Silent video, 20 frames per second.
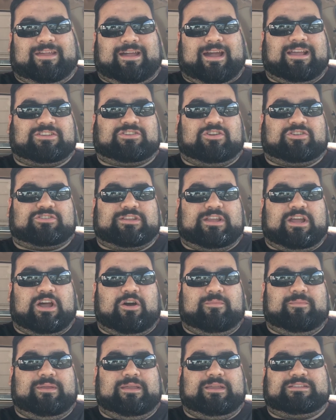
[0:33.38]
the guy starts to
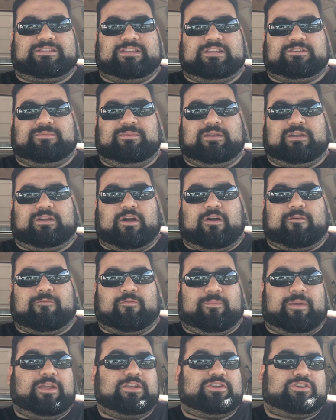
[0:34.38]
help me, sends me a
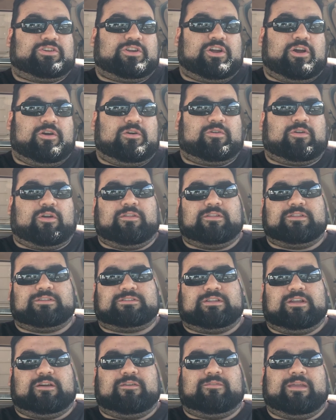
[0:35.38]
confirmation code, all this
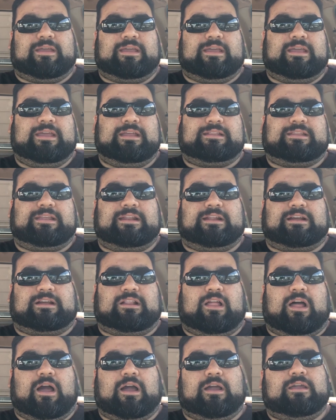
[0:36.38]
stuff. It hit 10
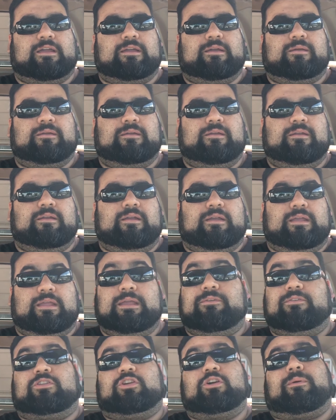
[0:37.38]
o'clock. He
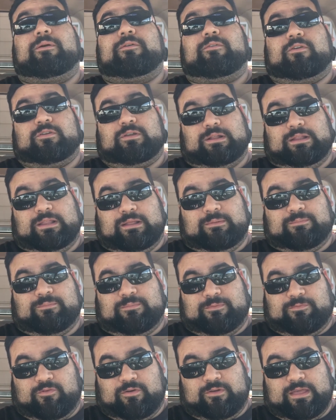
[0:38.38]
even took my, okay, I think
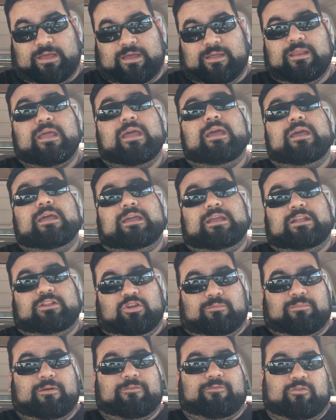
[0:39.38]
before that, he
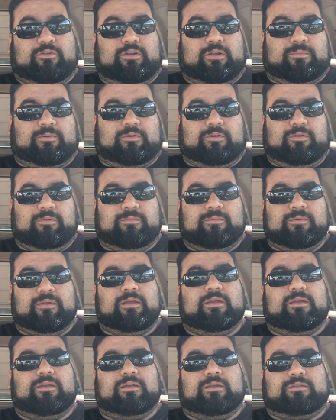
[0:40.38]
took my phone number
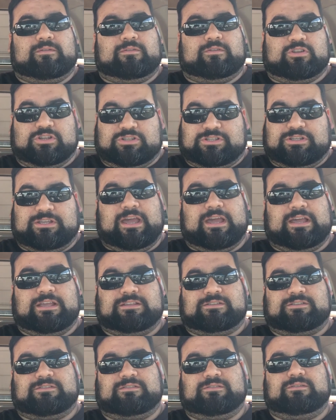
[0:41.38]
just in
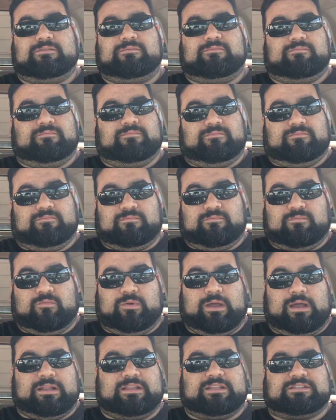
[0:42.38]
case
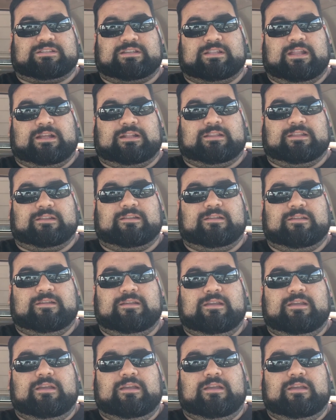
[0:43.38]
we got disconnected.